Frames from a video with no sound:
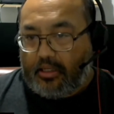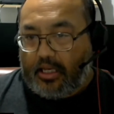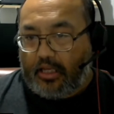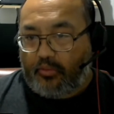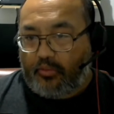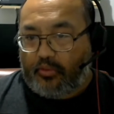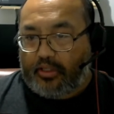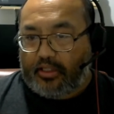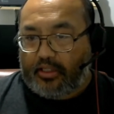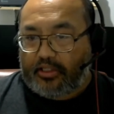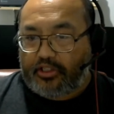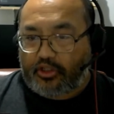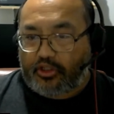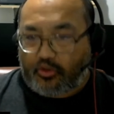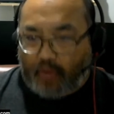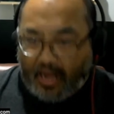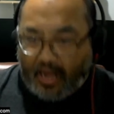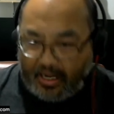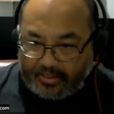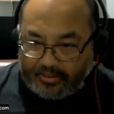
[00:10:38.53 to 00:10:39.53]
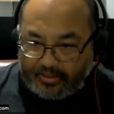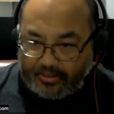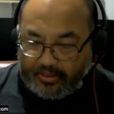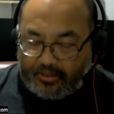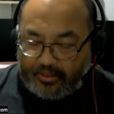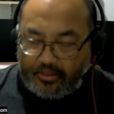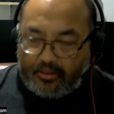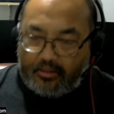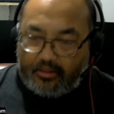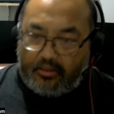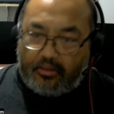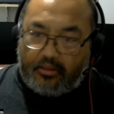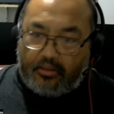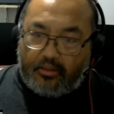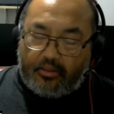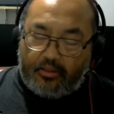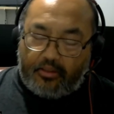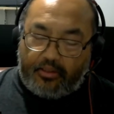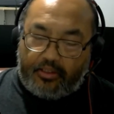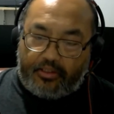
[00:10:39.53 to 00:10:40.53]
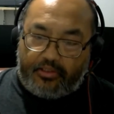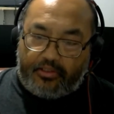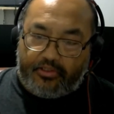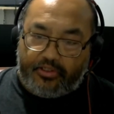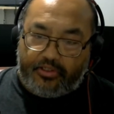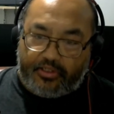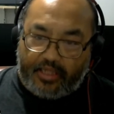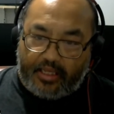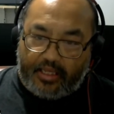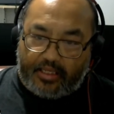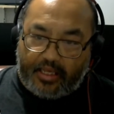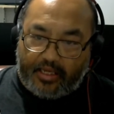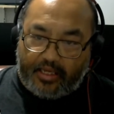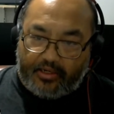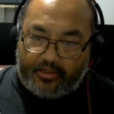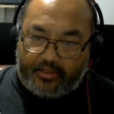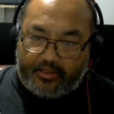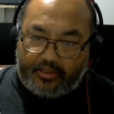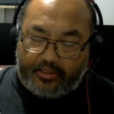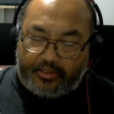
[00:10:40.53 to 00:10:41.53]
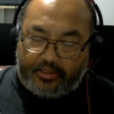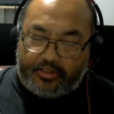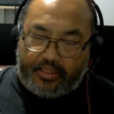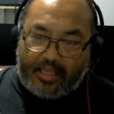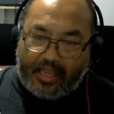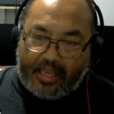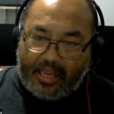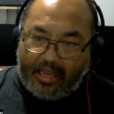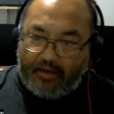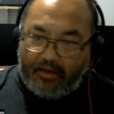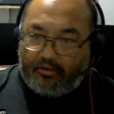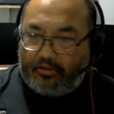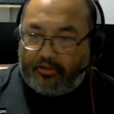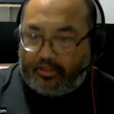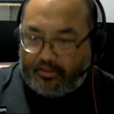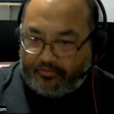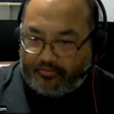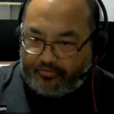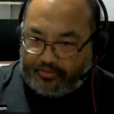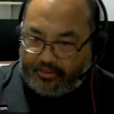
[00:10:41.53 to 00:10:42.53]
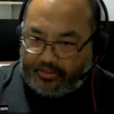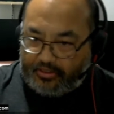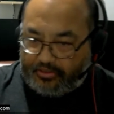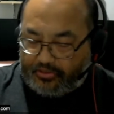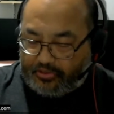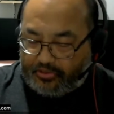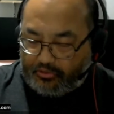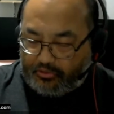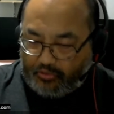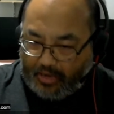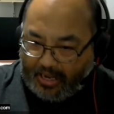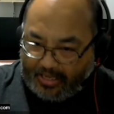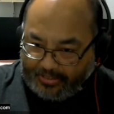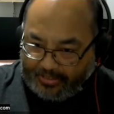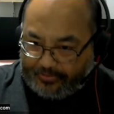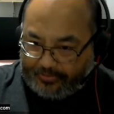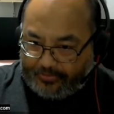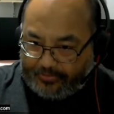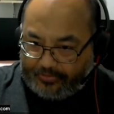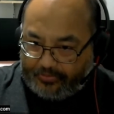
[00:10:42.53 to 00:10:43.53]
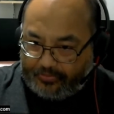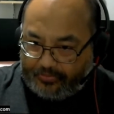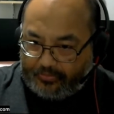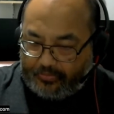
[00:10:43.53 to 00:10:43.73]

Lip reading: and we extracted these snake entities out of these dragons.